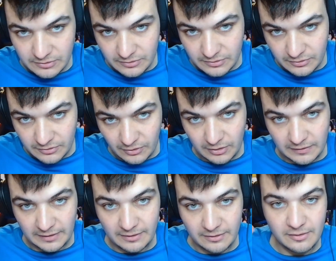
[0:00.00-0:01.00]
Start
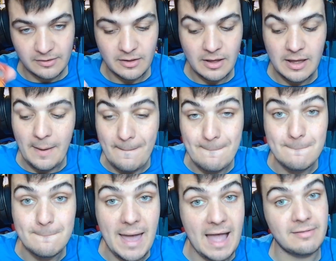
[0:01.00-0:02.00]
Cleanse.
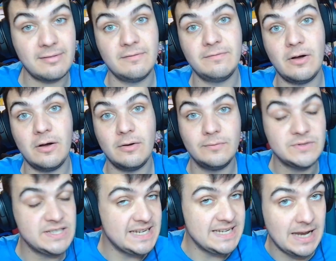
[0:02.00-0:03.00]
Massive fall.
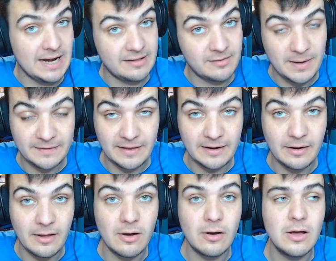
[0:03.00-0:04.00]
Did not expect that at
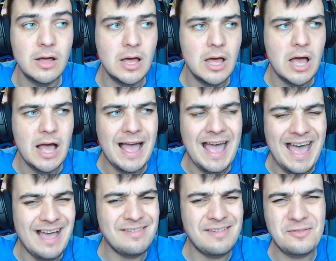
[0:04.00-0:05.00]
all.
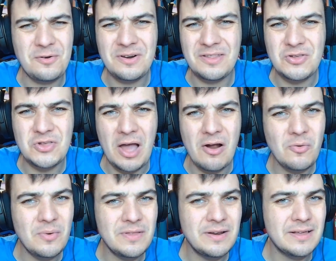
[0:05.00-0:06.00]
As I started to shower
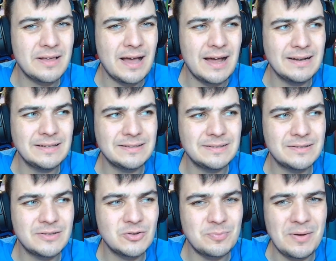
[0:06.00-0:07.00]
with it, it kind of
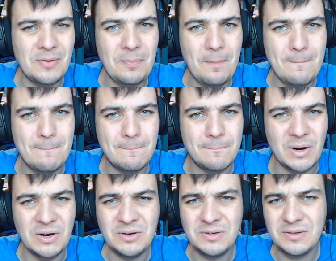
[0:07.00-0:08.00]
smelled
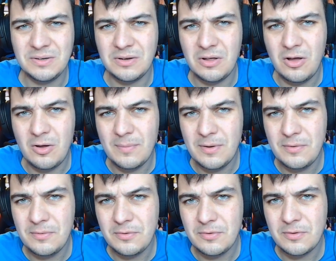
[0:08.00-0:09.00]
burnt
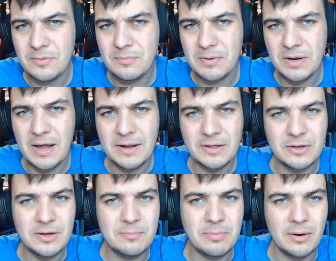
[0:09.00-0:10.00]
almost, but not a
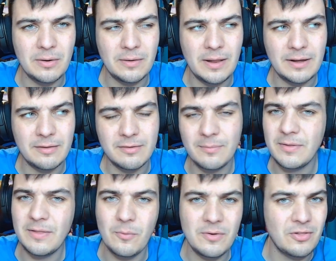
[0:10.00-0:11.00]
good burnt. Like it's something
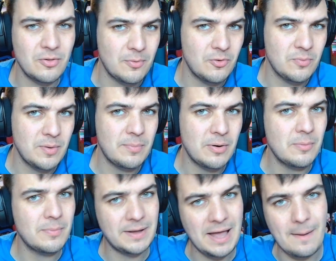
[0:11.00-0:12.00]
that wasn't supposed to be burnt,
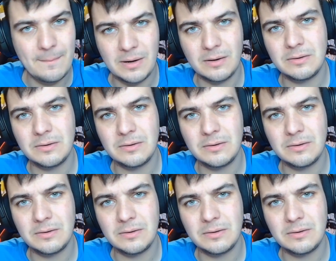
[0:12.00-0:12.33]
but got burnt.